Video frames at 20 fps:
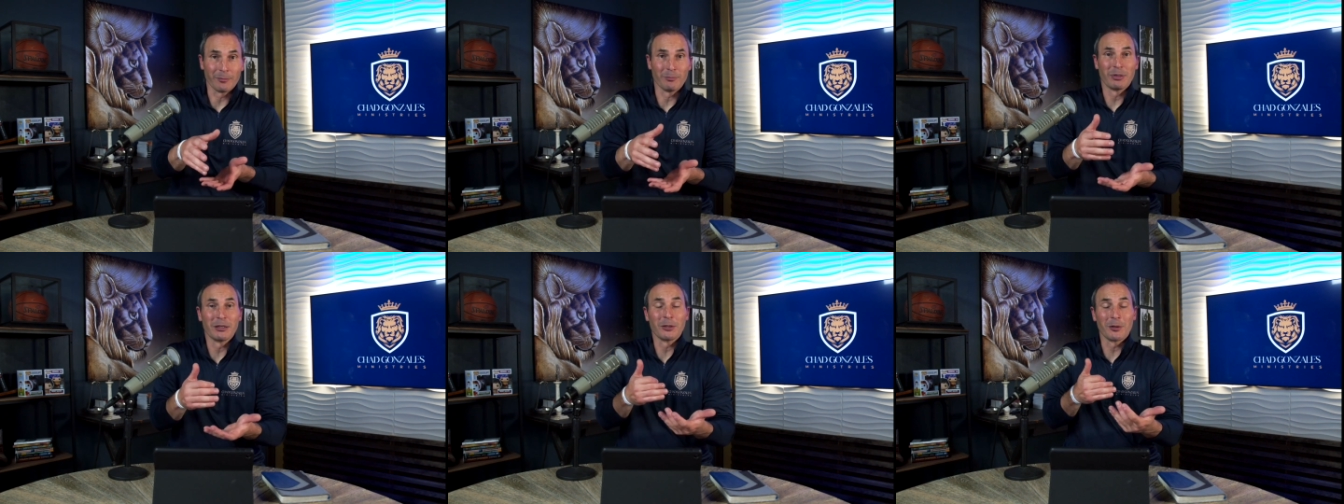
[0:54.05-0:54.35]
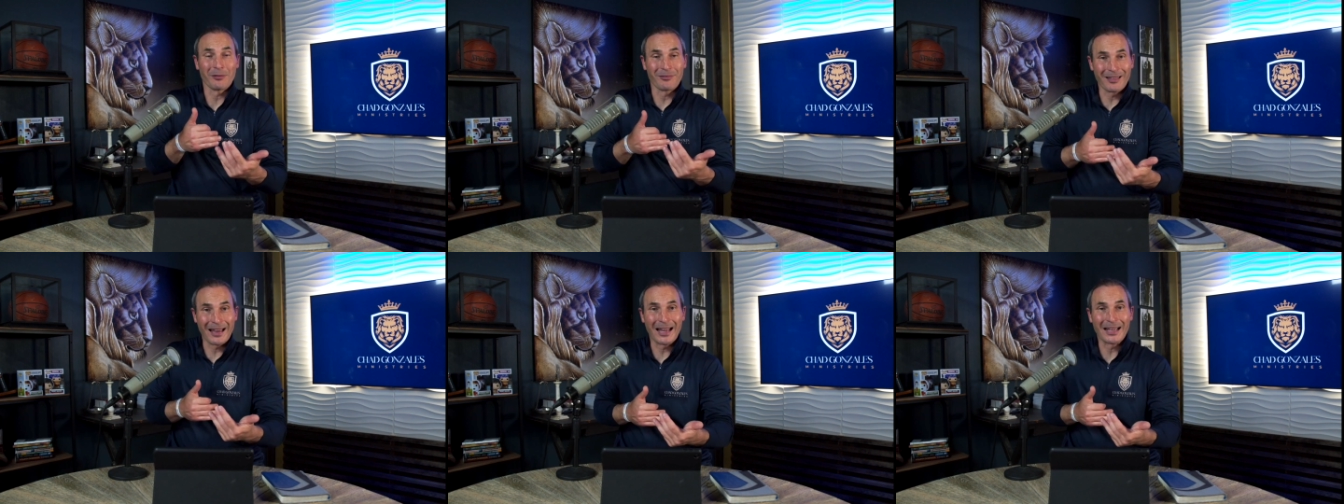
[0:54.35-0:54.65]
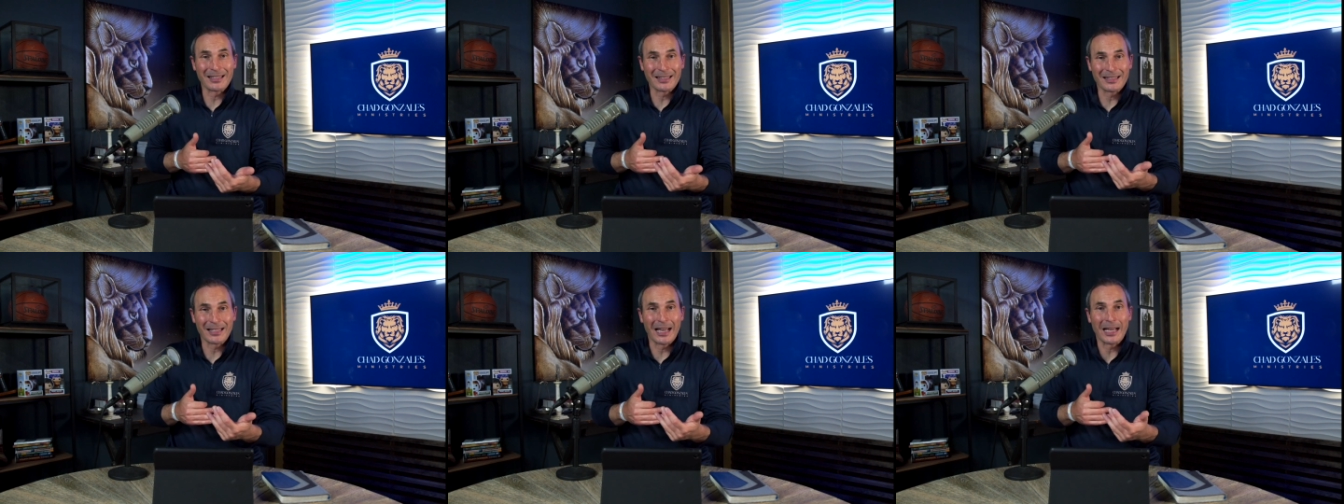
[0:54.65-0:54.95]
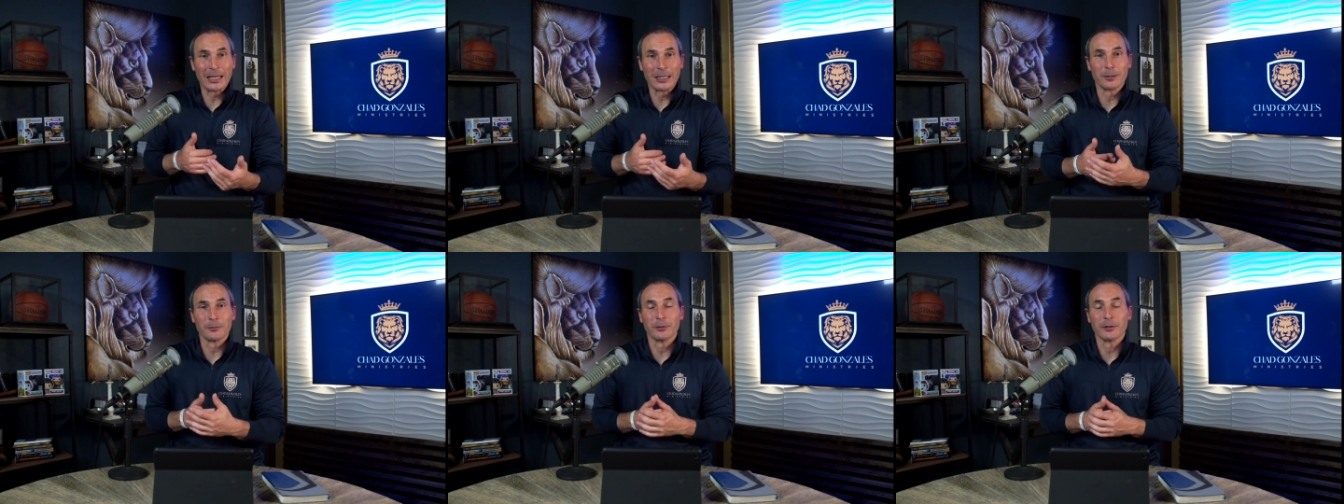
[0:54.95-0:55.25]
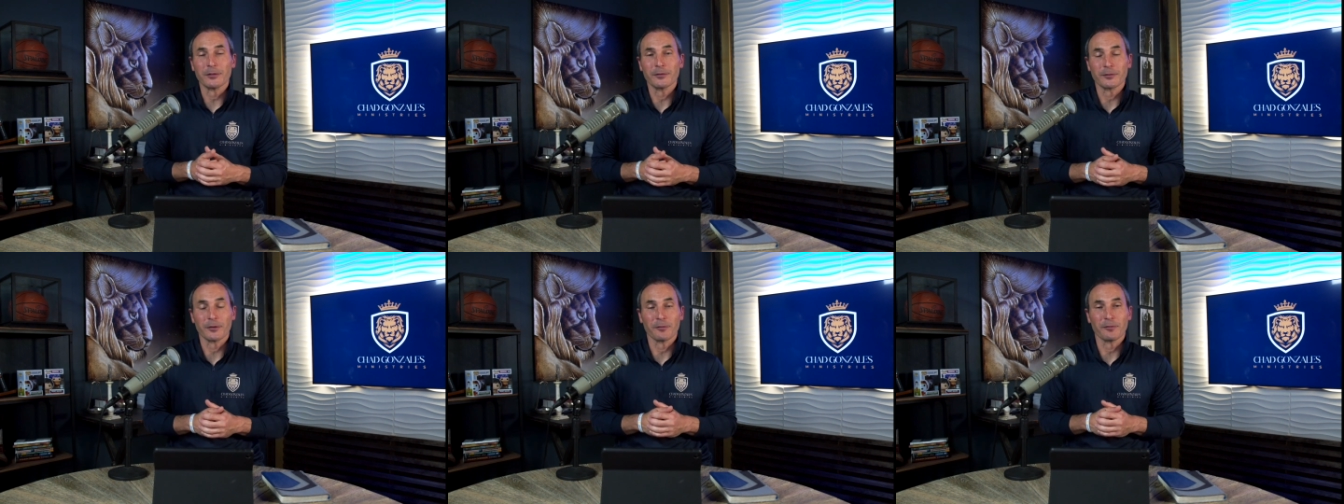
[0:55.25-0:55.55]
been on that side of
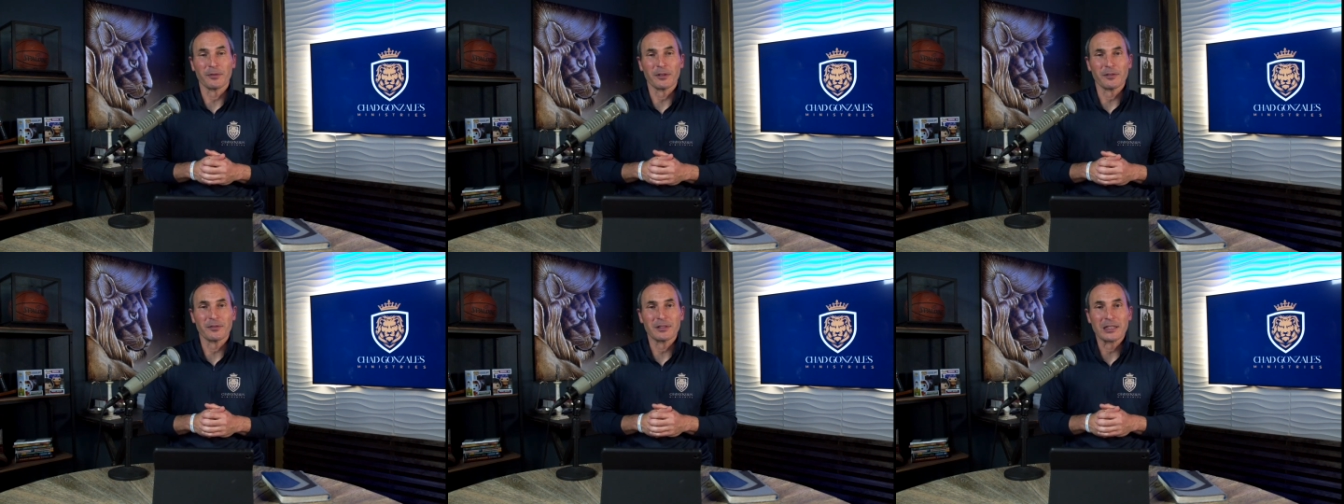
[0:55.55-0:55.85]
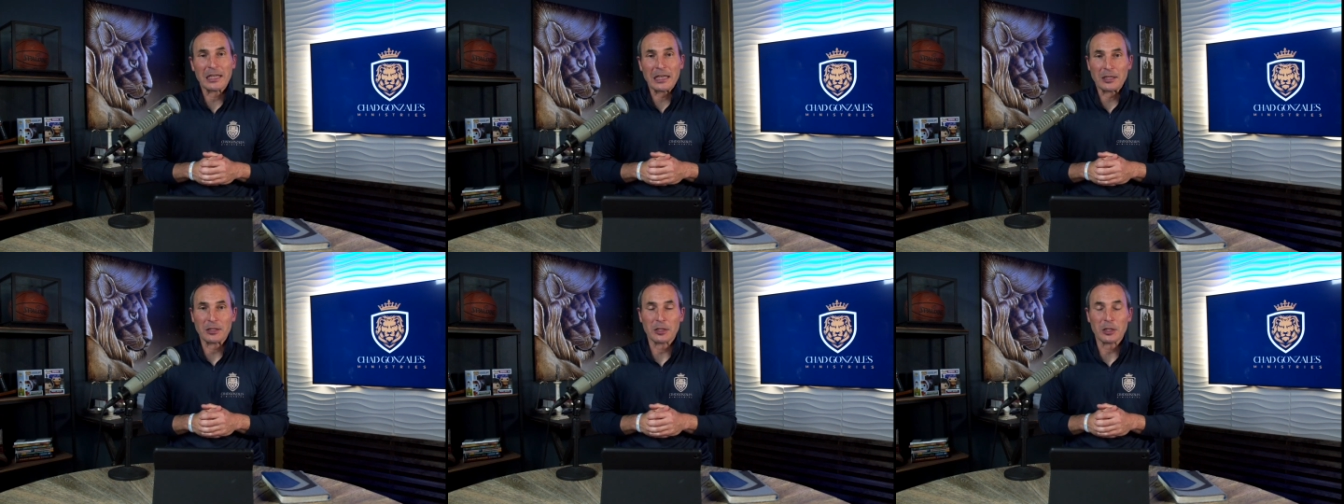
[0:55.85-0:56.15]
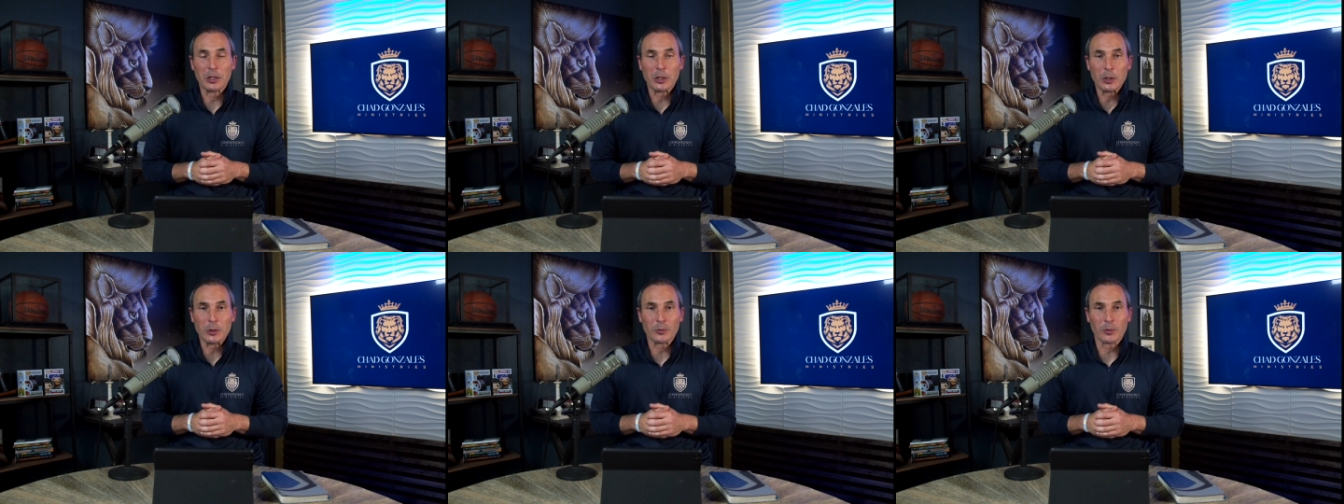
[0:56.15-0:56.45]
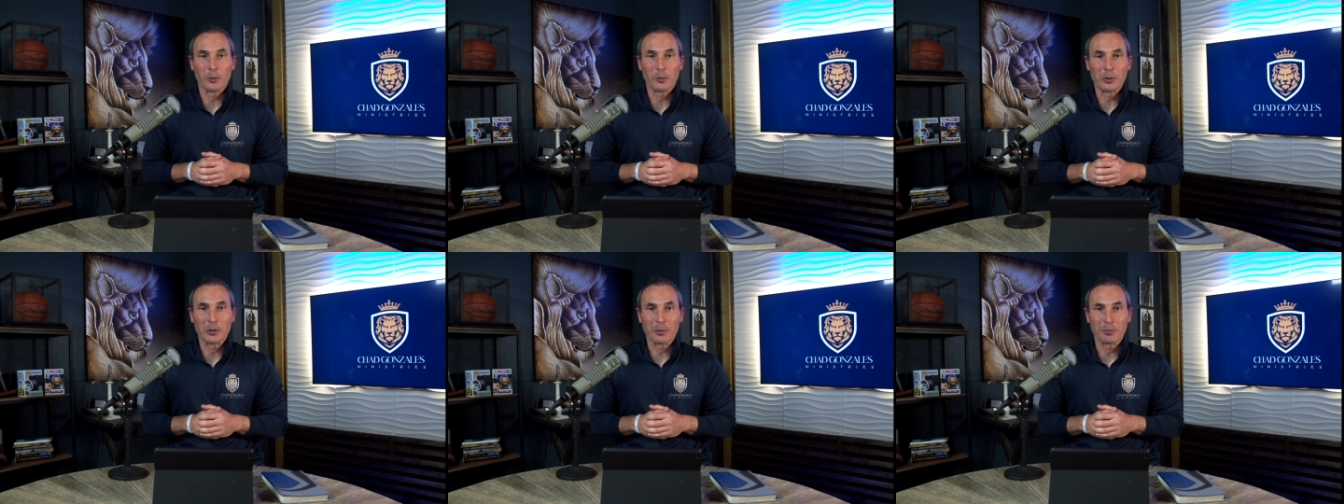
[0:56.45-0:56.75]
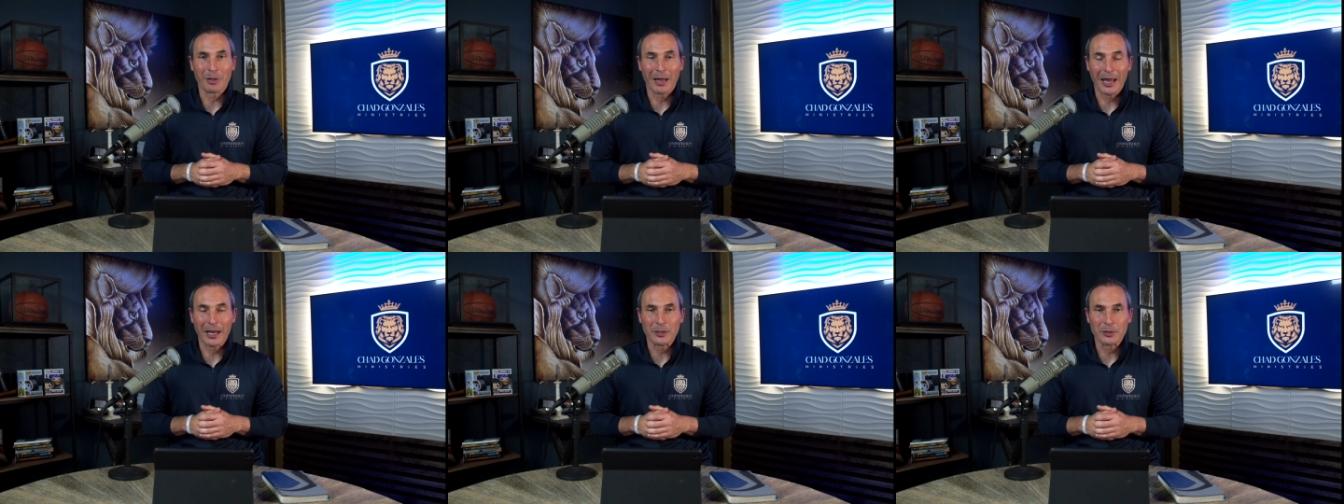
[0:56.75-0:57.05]
it for fifteen years while we were
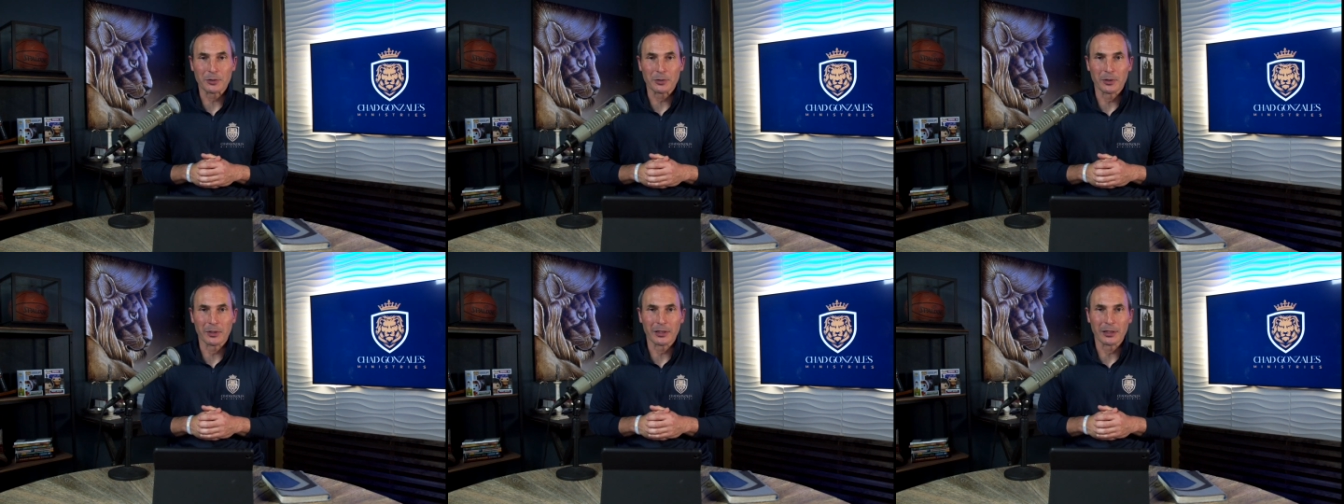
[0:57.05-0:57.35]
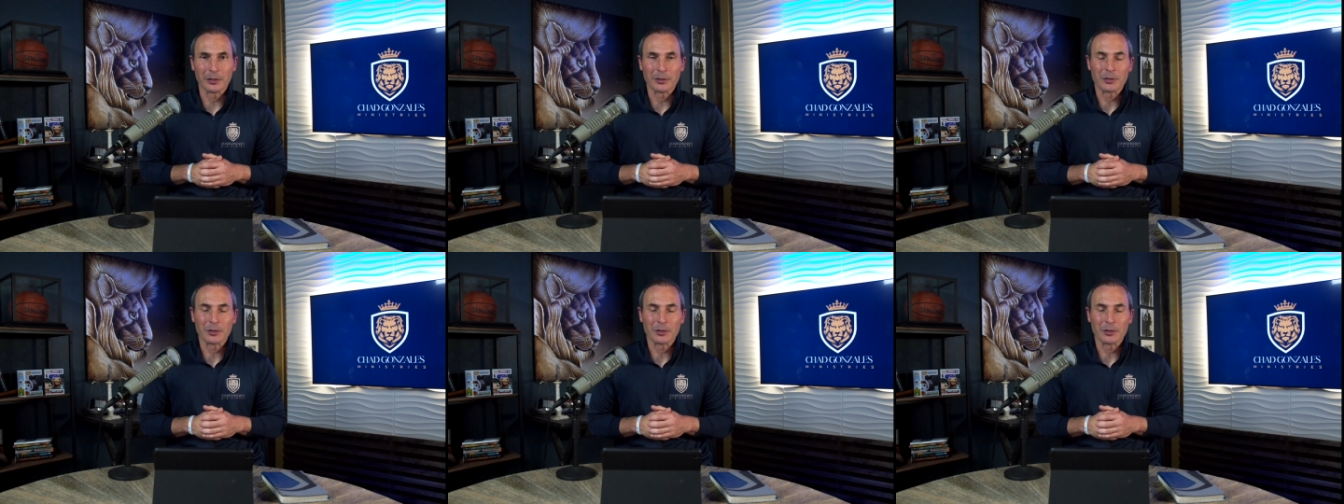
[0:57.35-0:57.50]
pastoring.